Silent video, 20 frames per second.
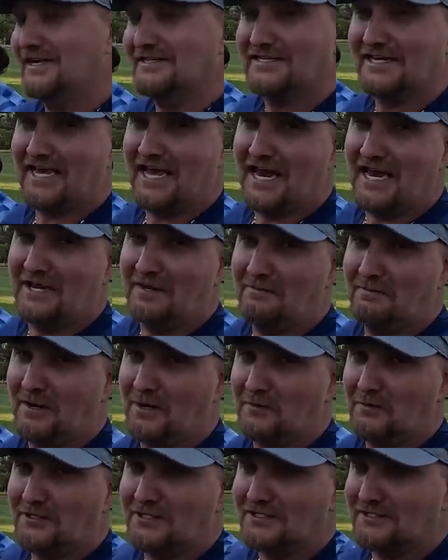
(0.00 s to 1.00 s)
That's an added
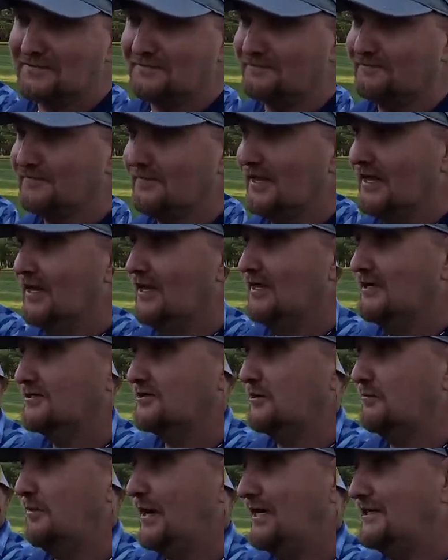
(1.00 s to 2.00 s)
bonus.
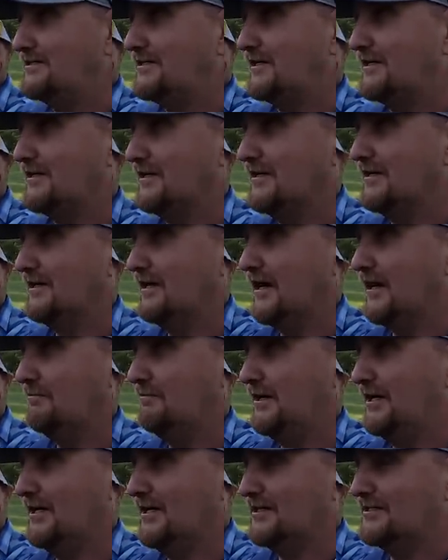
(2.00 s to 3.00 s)
So basically,
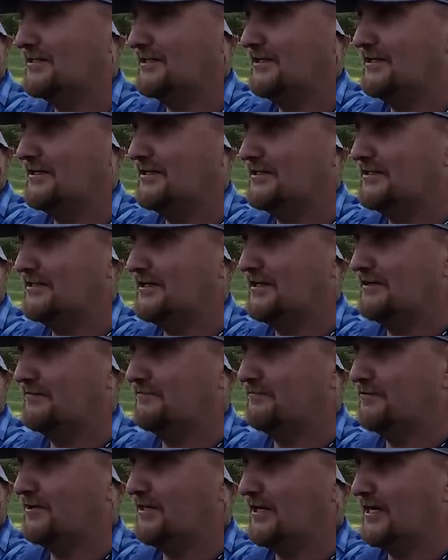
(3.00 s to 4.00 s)
I've been listening to
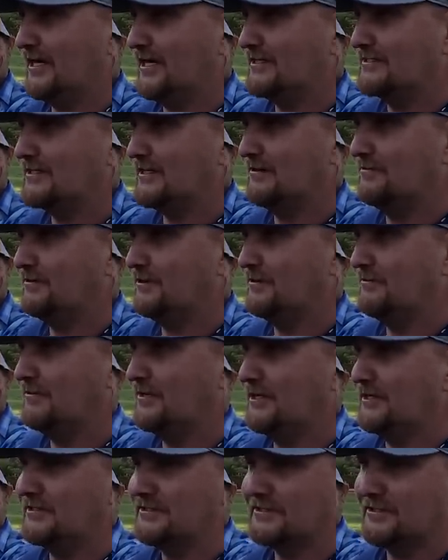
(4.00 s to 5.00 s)
Tim for the last couple of
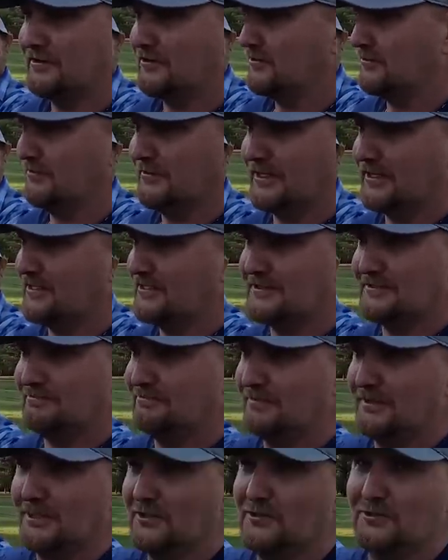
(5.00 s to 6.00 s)
months talk about this
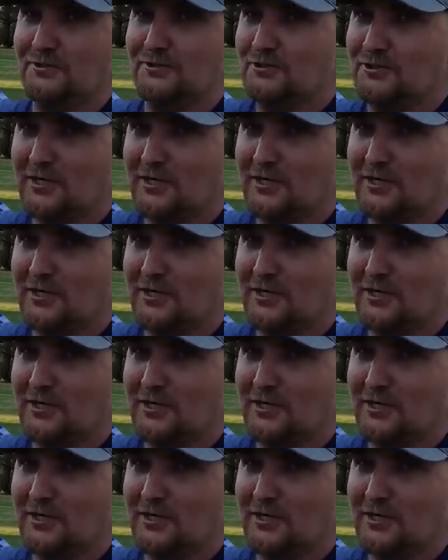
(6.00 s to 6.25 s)
blue